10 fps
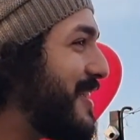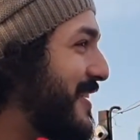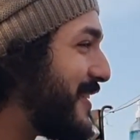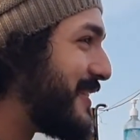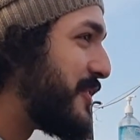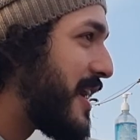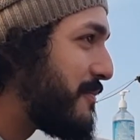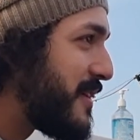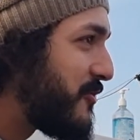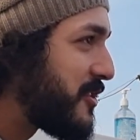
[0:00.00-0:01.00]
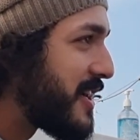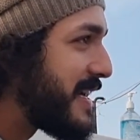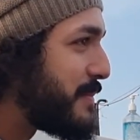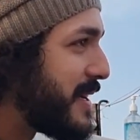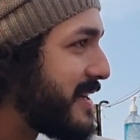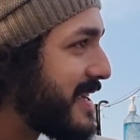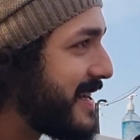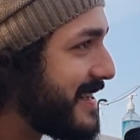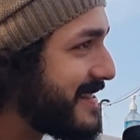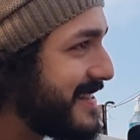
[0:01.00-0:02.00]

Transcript: no you have me for 30 minutes at least